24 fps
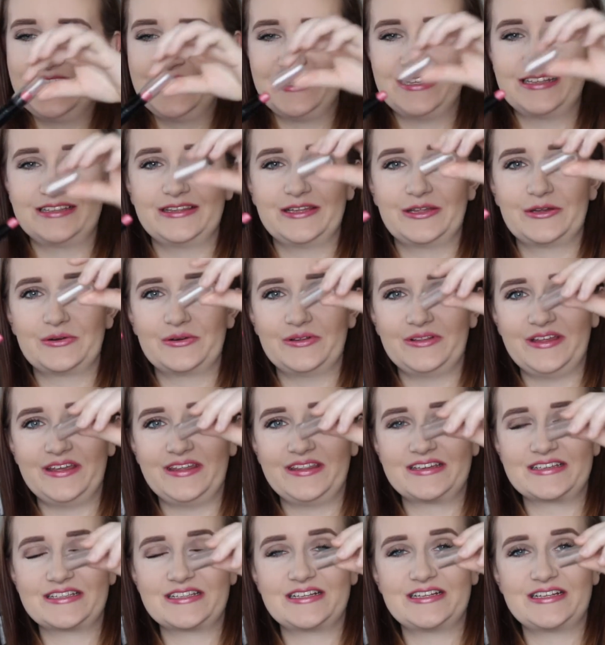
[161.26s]
Literally,
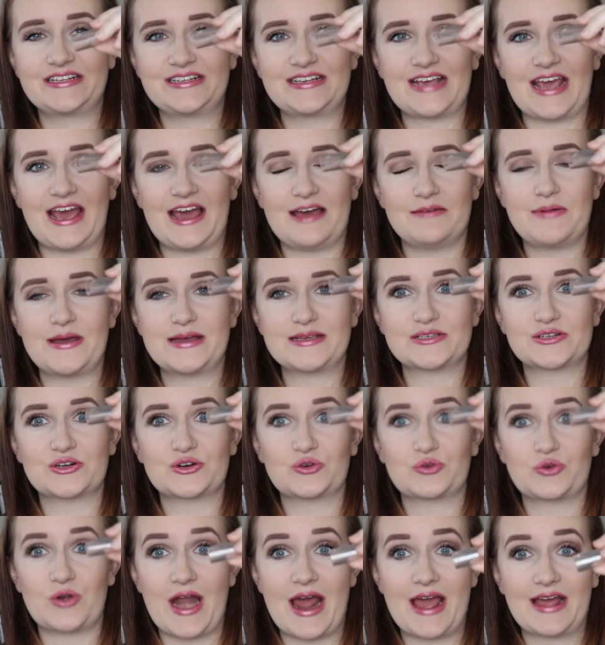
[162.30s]
this cap has a
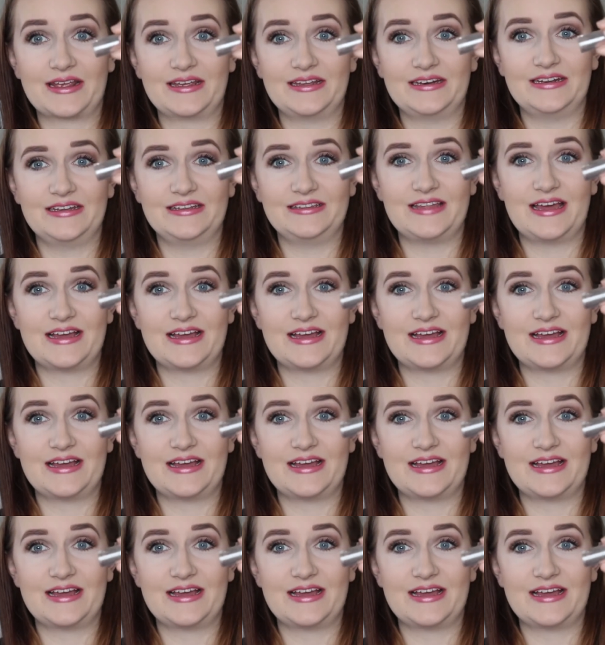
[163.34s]
crack in it.